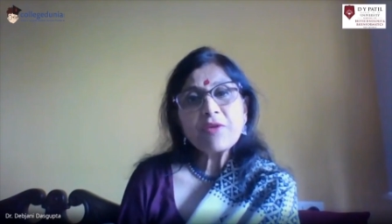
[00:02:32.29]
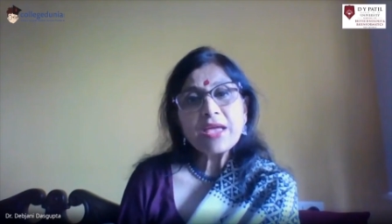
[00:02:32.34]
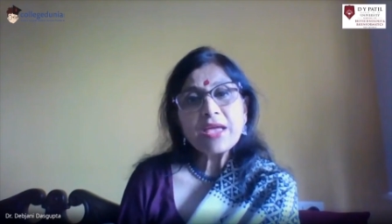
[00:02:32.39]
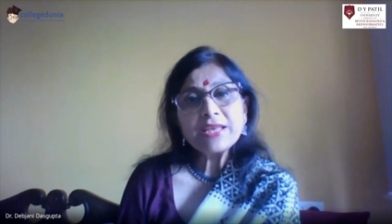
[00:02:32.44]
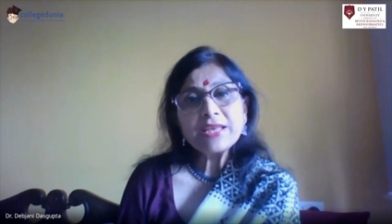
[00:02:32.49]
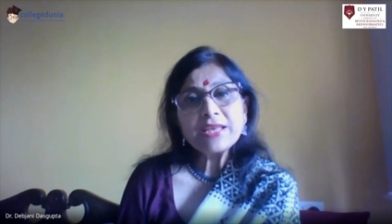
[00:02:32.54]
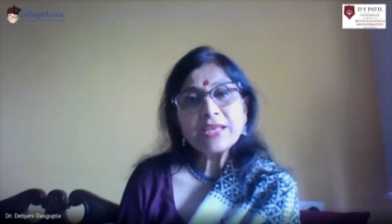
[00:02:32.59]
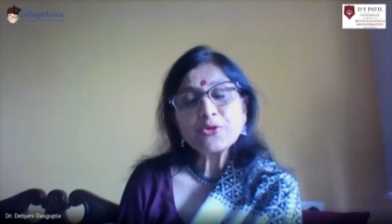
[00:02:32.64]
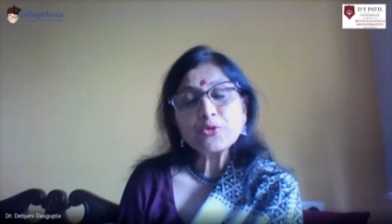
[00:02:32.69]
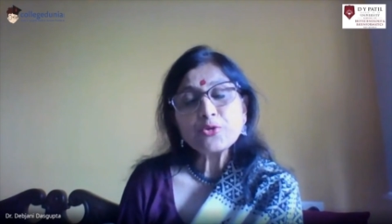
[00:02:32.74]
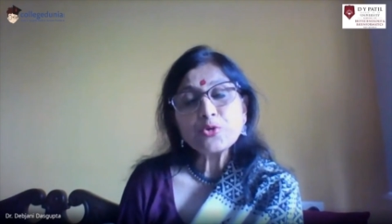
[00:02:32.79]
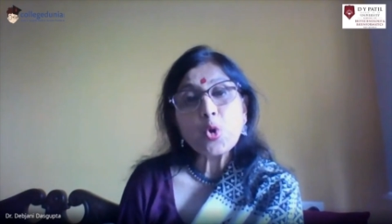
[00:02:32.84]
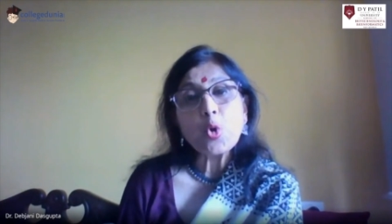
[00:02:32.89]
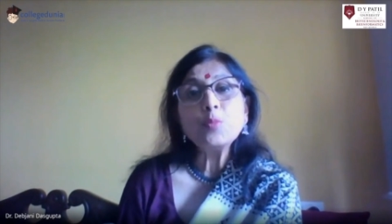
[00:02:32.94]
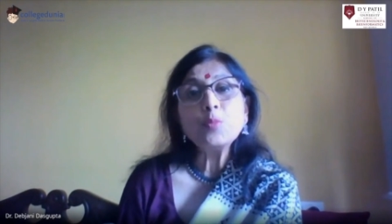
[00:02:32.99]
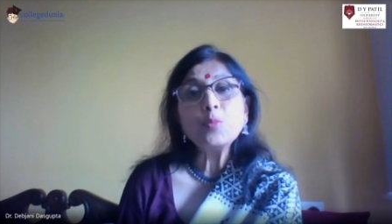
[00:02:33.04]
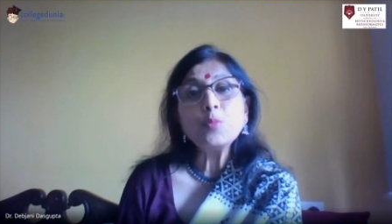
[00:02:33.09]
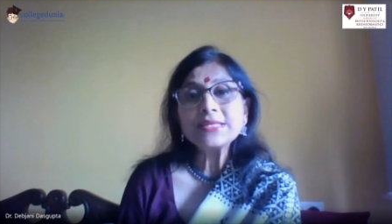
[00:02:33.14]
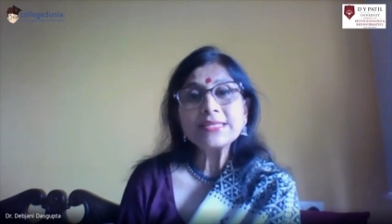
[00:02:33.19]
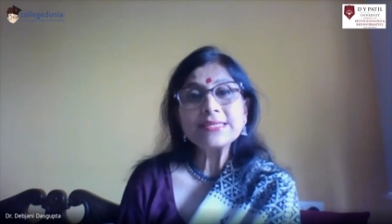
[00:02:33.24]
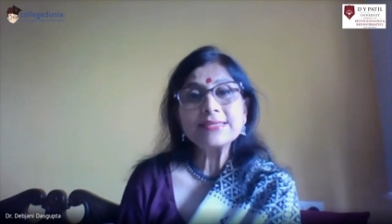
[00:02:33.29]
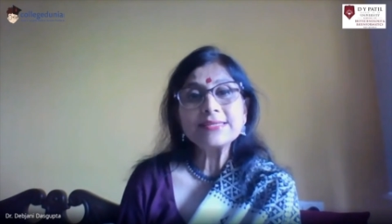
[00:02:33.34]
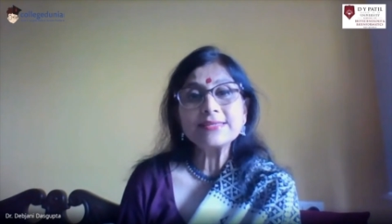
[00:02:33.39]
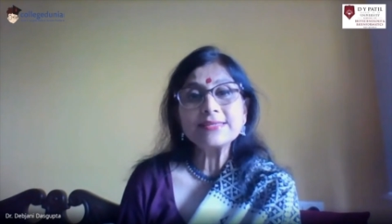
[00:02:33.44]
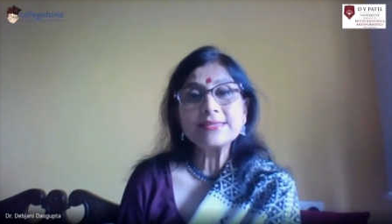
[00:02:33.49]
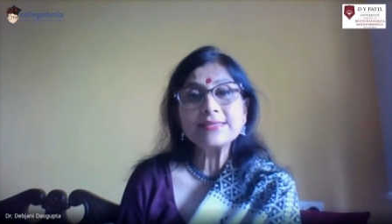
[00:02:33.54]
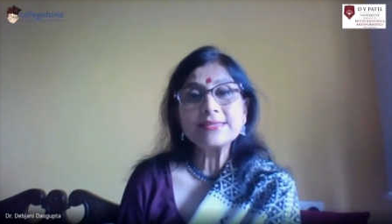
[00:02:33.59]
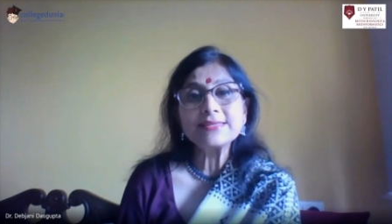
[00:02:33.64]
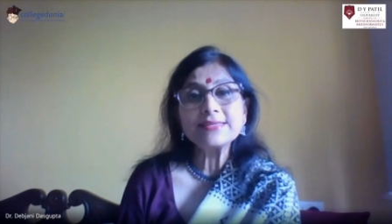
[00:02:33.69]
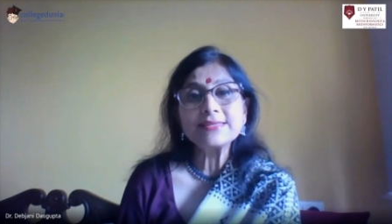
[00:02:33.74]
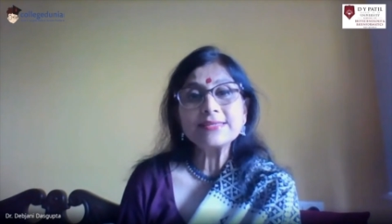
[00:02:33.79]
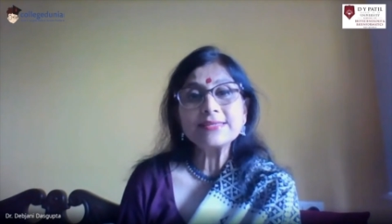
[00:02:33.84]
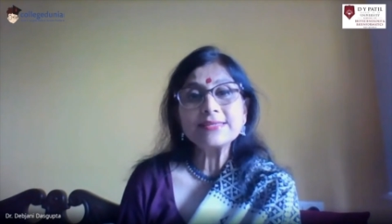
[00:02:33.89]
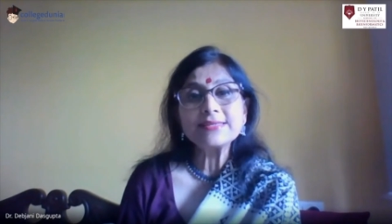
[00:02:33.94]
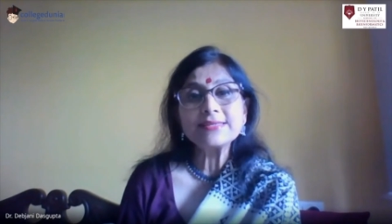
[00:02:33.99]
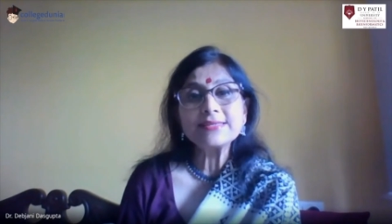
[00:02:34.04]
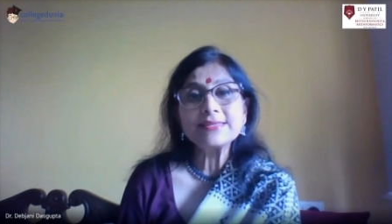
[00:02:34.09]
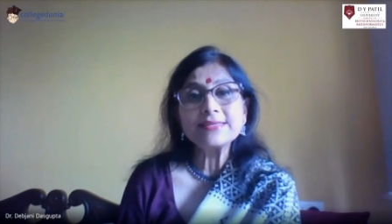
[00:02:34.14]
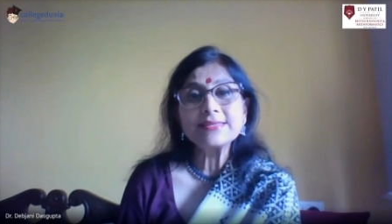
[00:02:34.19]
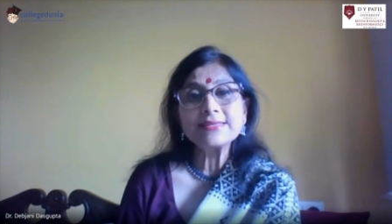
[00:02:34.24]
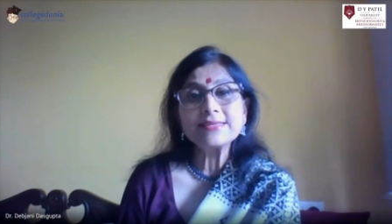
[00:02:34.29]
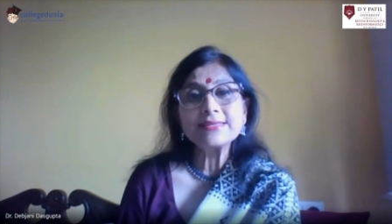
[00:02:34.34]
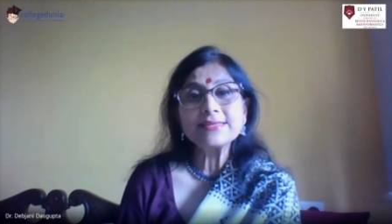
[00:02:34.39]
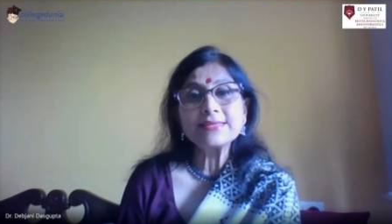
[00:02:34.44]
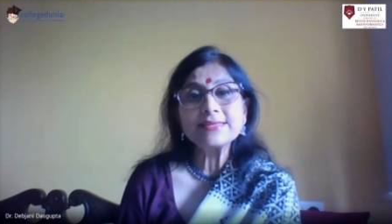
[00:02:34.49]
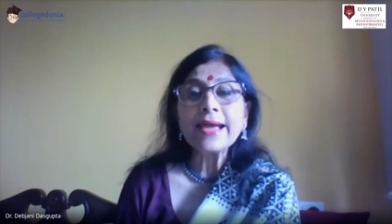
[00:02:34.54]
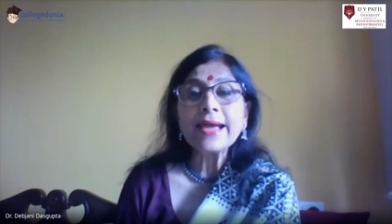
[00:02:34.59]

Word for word: a very robust, you know,